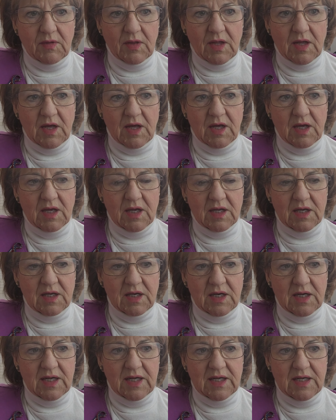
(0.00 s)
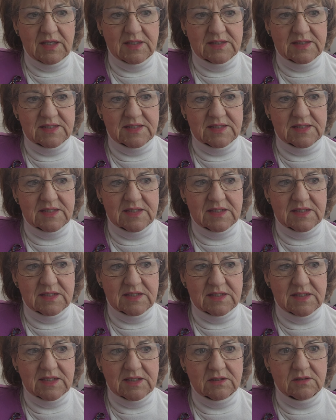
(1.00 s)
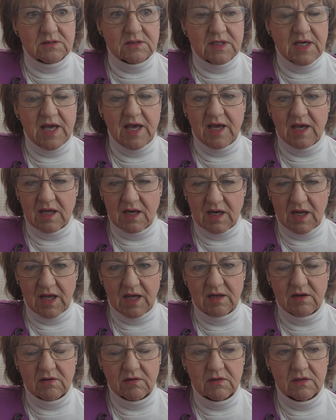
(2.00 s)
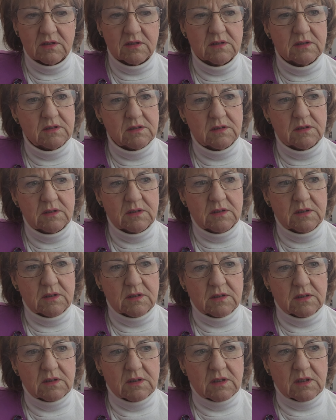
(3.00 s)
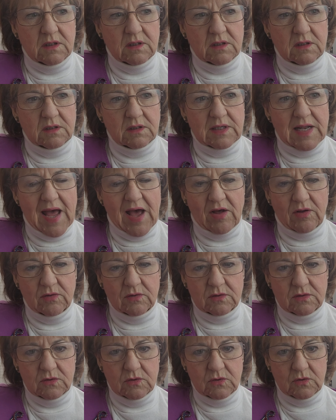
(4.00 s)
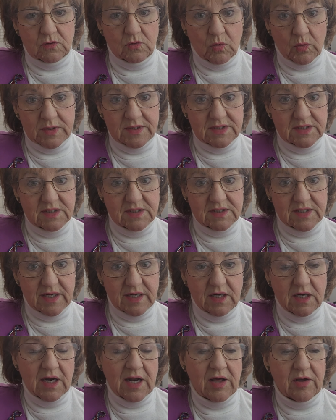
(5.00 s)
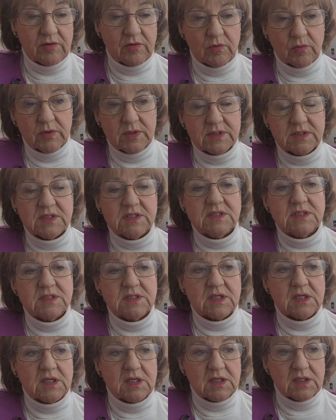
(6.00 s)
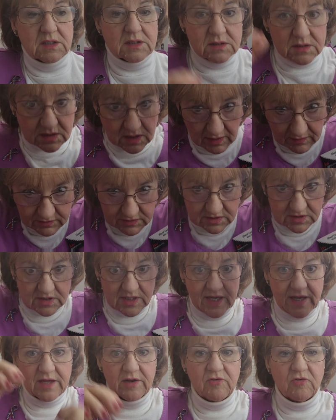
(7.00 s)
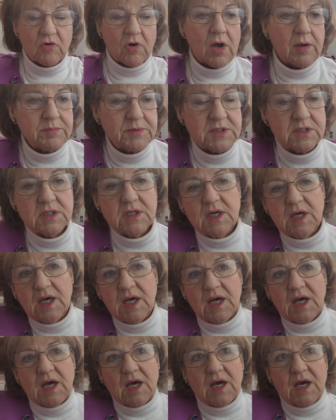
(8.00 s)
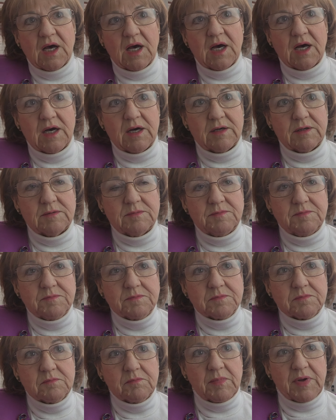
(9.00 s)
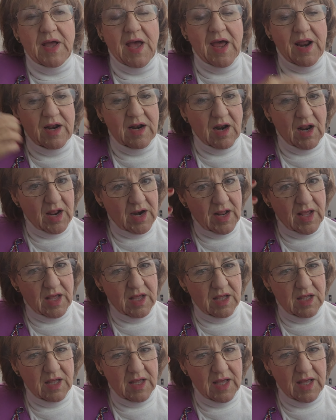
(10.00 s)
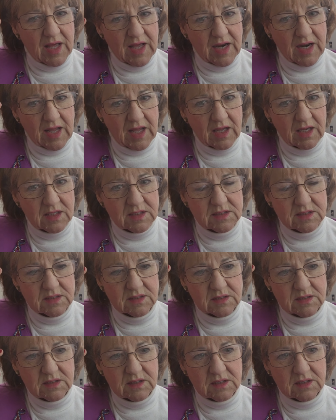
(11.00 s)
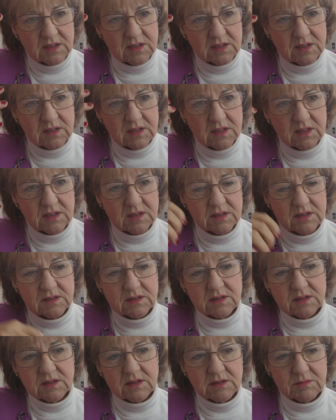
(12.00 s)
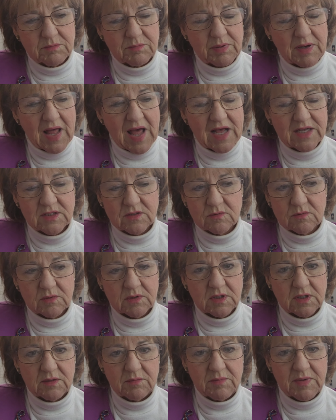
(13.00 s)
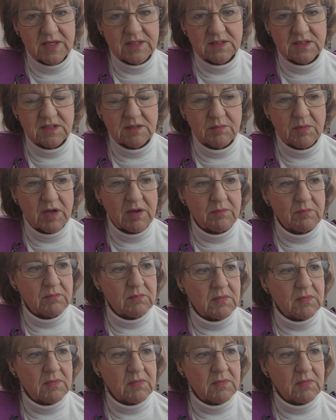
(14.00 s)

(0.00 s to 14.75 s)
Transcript: And he still can't handle loud noises, sudden loud noises. It covers his head, drops. Um, but he had a lot of headaches. Uh, the blast really messed him up.